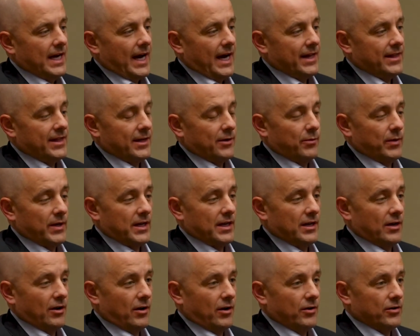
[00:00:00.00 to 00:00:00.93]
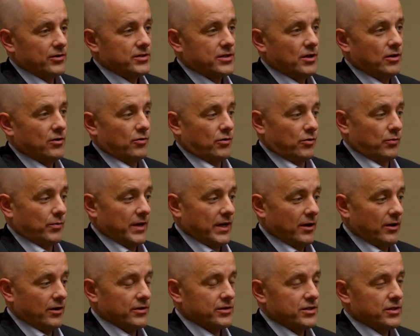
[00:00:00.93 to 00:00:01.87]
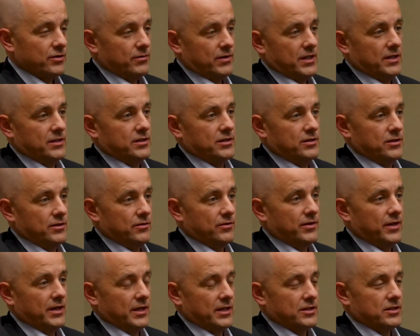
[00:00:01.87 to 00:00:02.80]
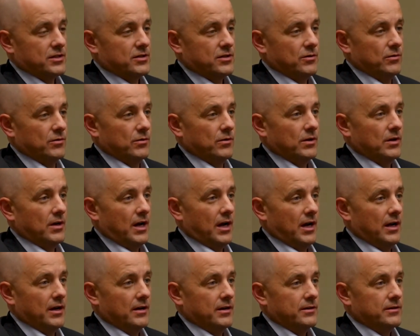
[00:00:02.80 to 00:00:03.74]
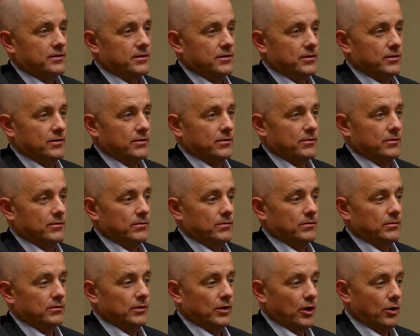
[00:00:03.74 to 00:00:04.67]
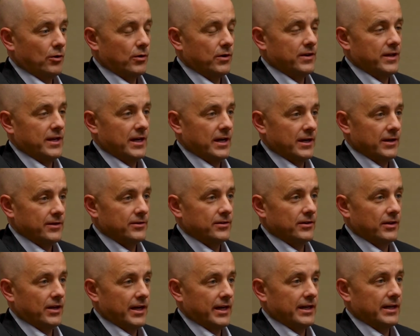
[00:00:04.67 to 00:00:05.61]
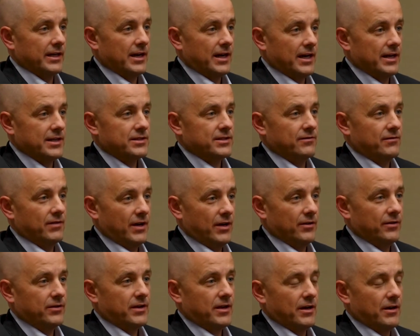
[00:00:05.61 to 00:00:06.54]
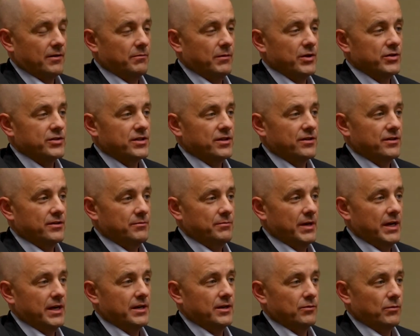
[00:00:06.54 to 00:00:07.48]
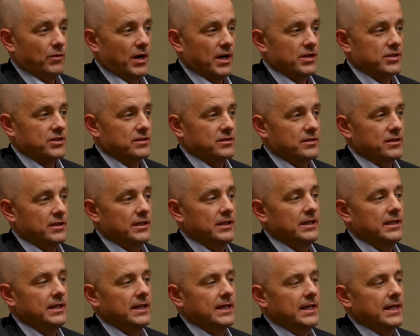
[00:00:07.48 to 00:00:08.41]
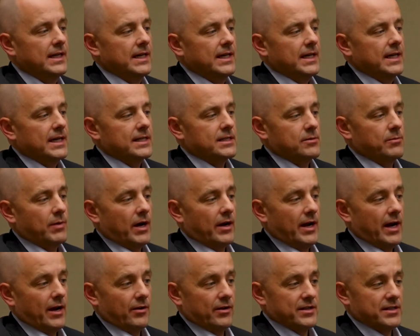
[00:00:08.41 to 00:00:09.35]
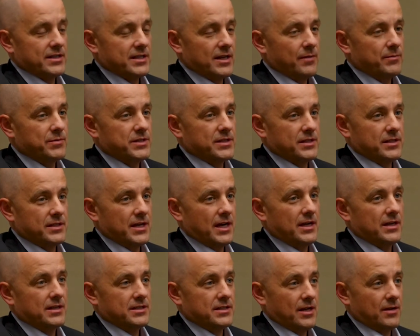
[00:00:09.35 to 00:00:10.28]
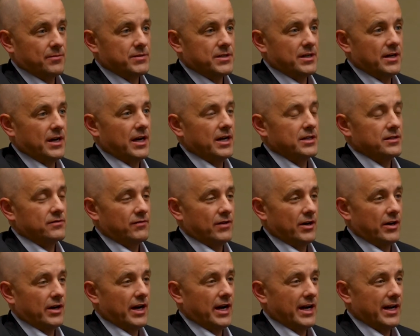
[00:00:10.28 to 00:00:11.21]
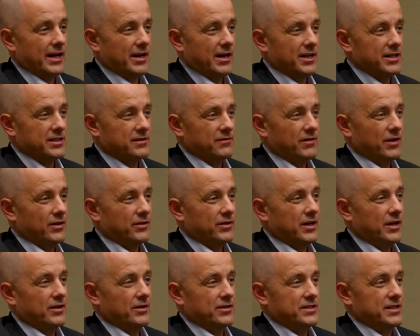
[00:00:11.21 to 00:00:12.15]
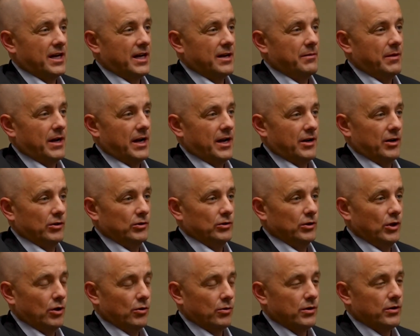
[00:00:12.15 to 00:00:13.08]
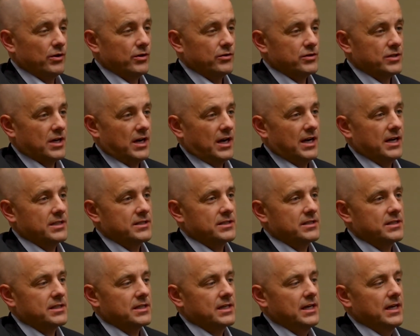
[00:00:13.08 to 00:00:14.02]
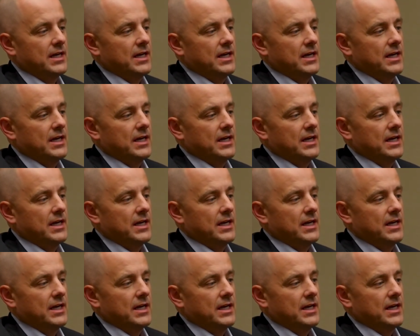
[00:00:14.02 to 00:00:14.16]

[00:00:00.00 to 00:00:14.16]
I think we can also, or we also need to do things to lower the underlying costs of healthcare. Most of the debate in Washington is about how to subsidize very high costs of healthcare. It's not about how to lower those costs.